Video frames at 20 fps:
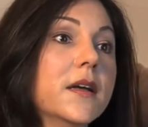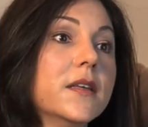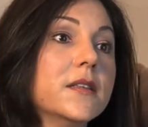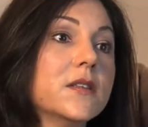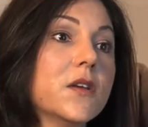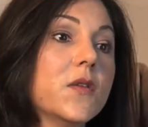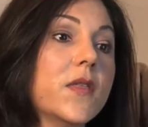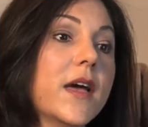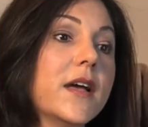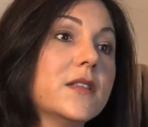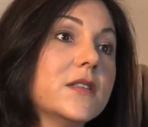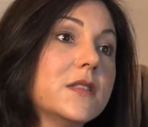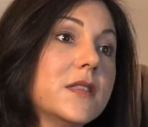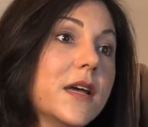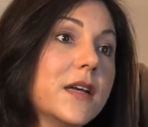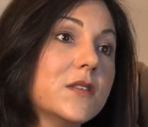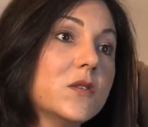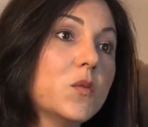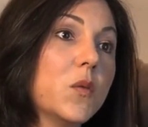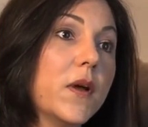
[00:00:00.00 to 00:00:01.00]
So
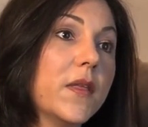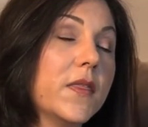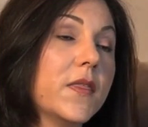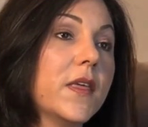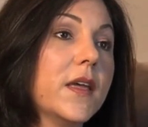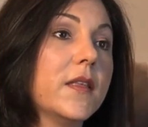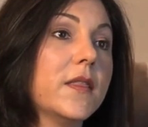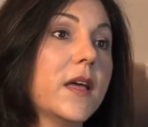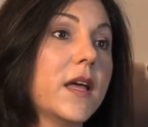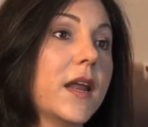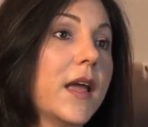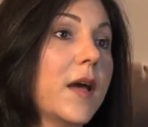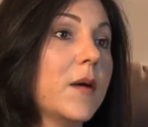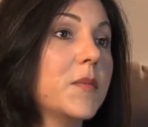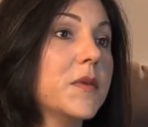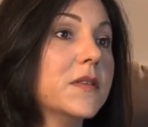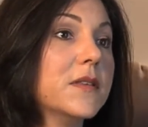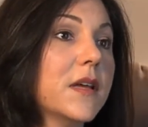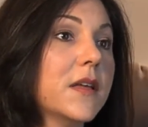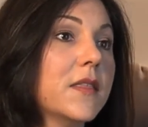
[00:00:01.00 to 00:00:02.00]
that's one thing that
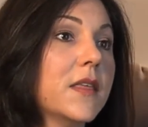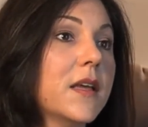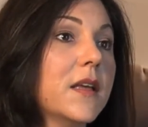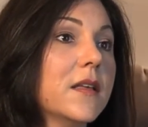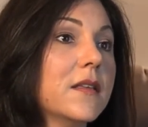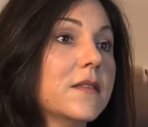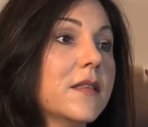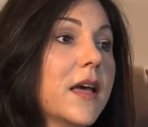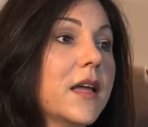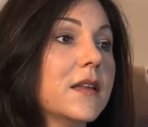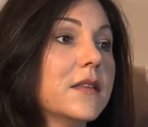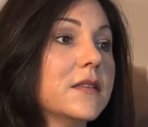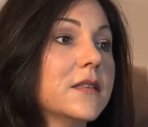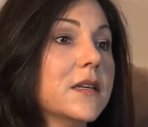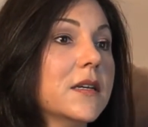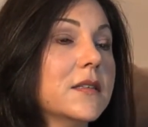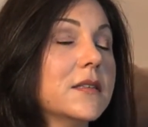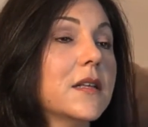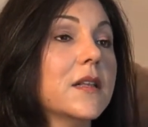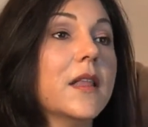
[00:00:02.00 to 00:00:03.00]
happens. I think is that
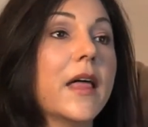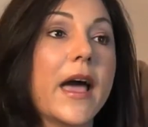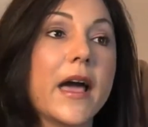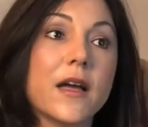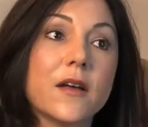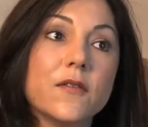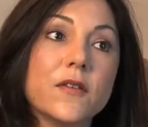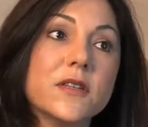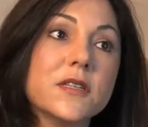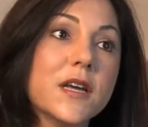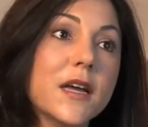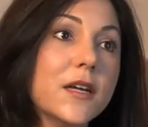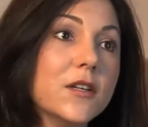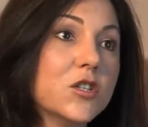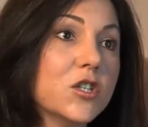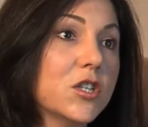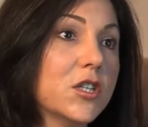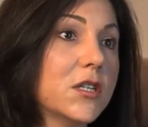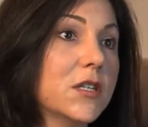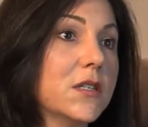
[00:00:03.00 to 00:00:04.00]
it's a lack of
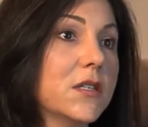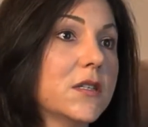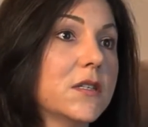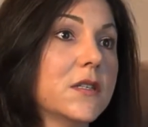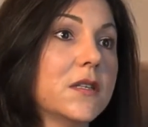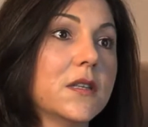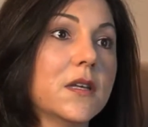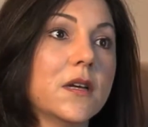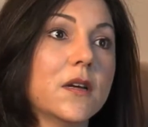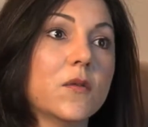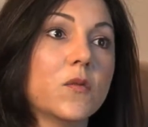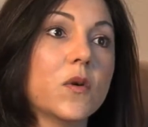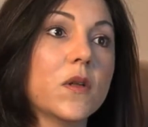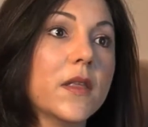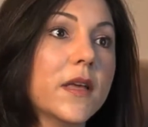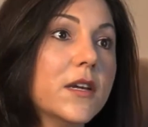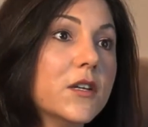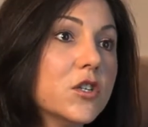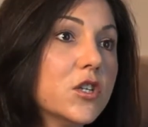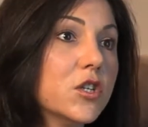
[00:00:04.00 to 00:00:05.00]
attention to the
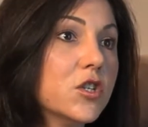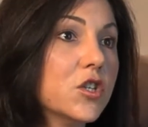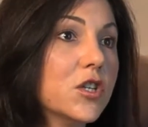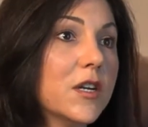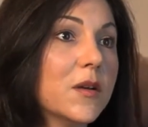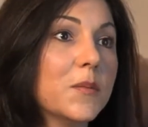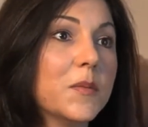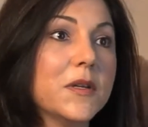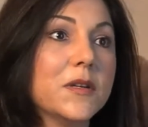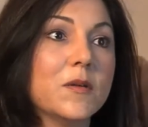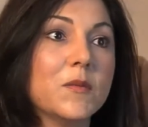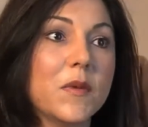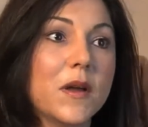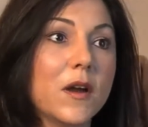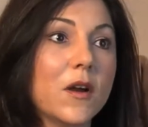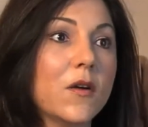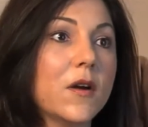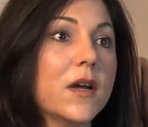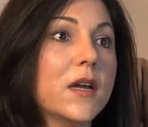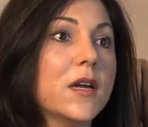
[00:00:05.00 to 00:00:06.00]
relationship and the
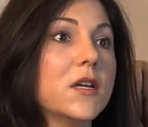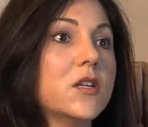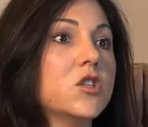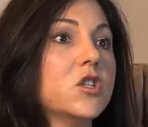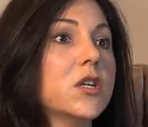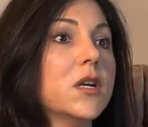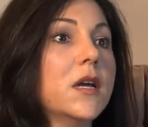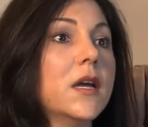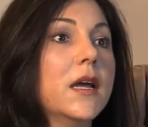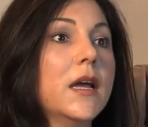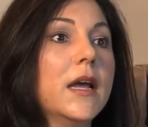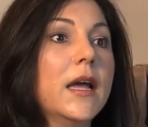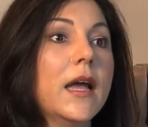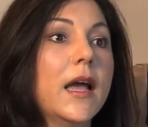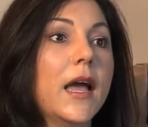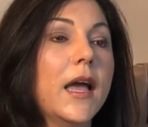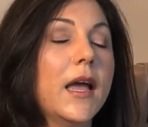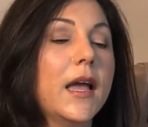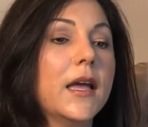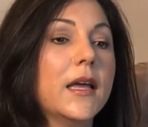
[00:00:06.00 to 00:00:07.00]
marriage,
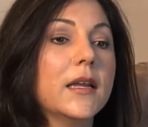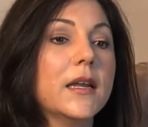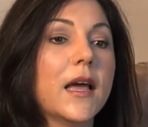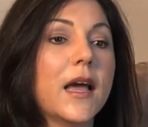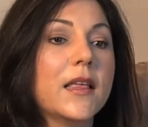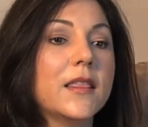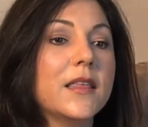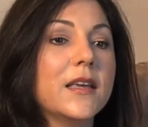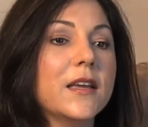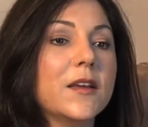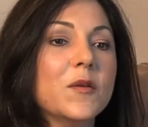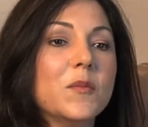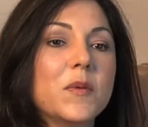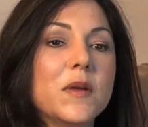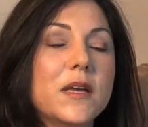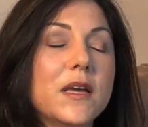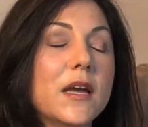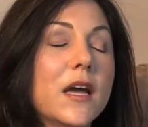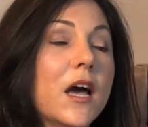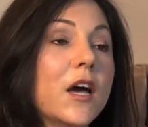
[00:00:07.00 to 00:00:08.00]
and I think it would
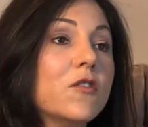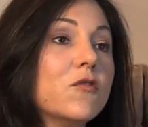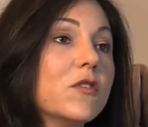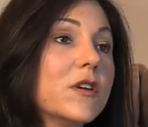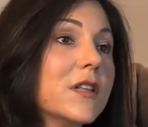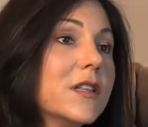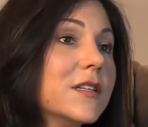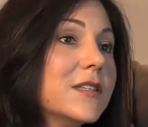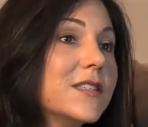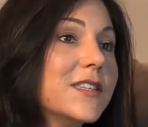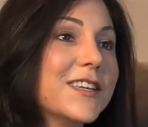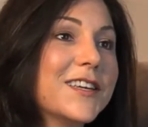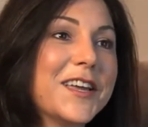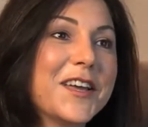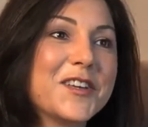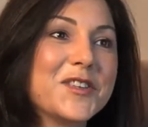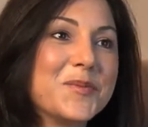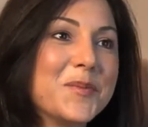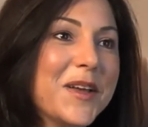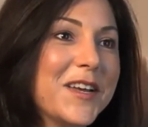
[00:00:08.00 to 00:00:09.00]
be unrealistic
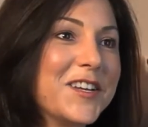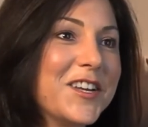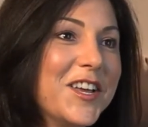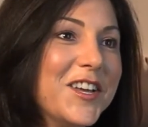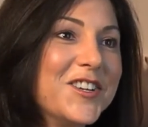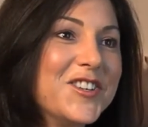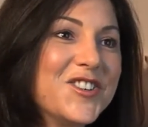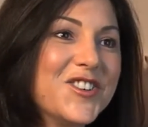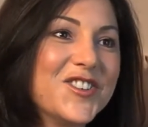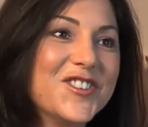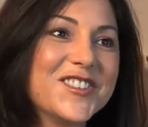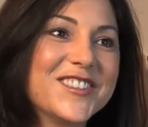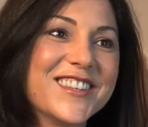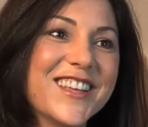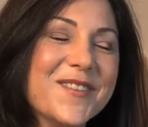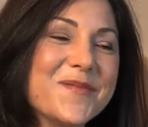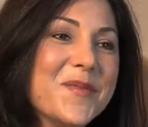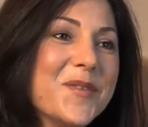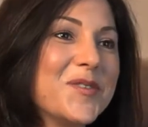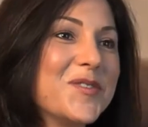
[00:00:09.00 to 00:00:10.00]
expectations
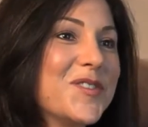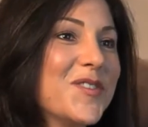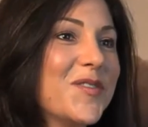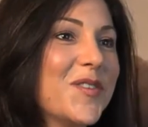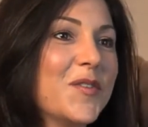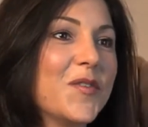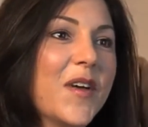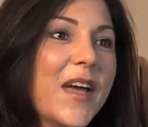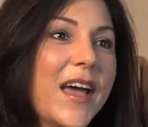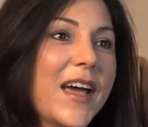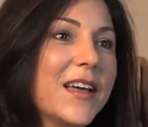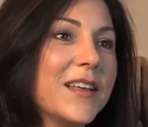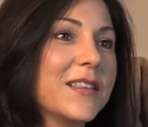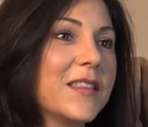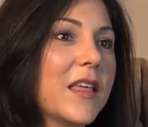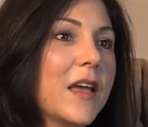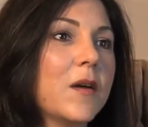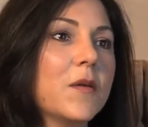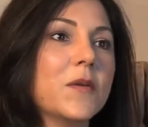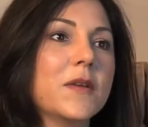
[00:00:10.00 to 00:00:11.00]
that most of us have.
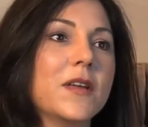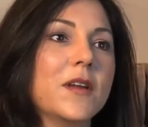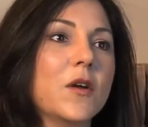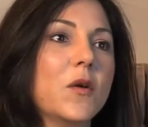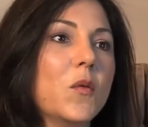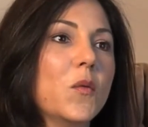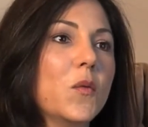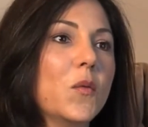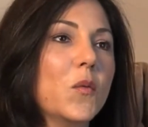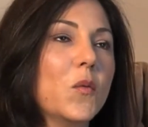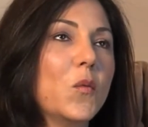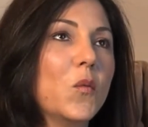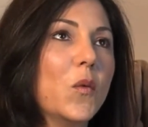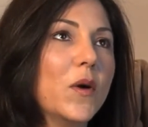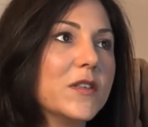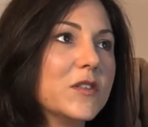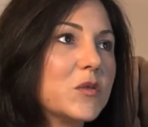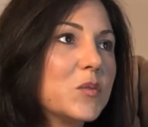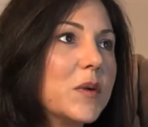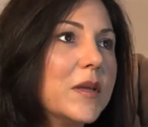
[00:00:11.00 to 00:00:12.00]
That
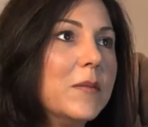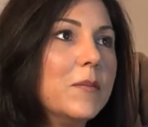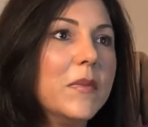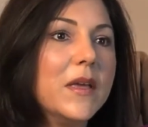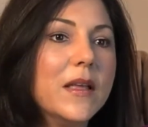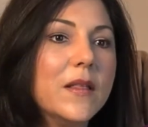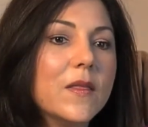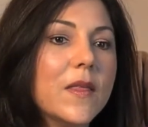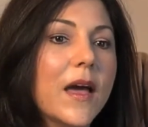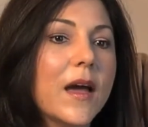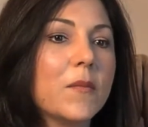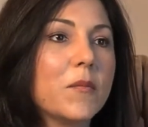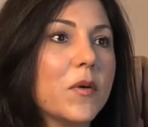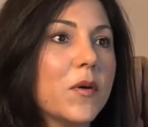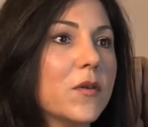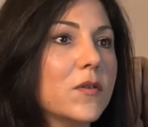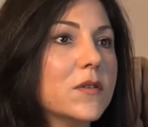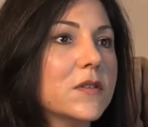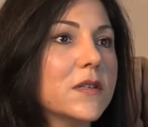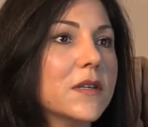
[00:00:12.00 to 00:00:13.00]
once we meet that
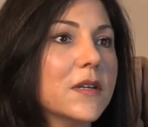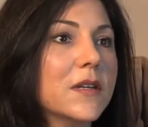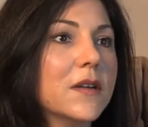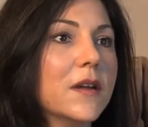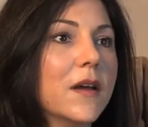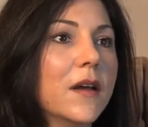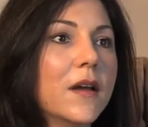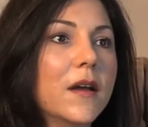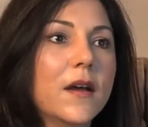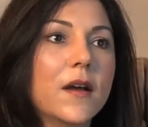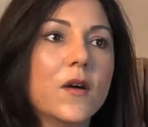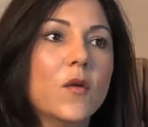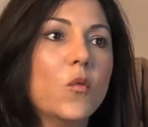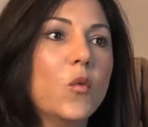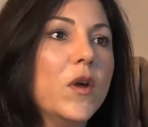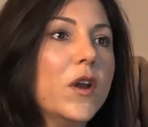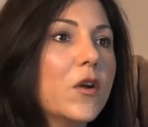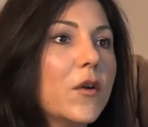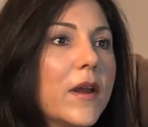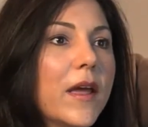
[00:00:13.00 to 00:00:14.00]
person,
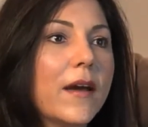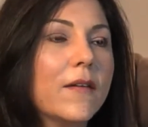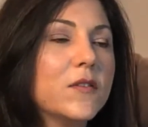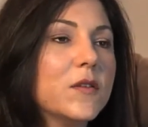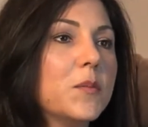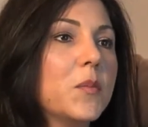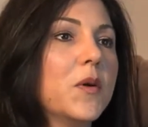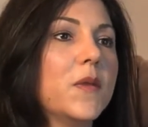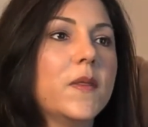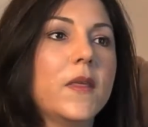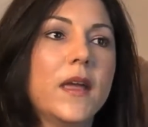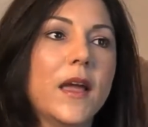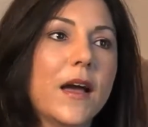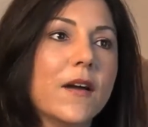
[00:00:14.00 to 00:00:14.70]
we don't have to put the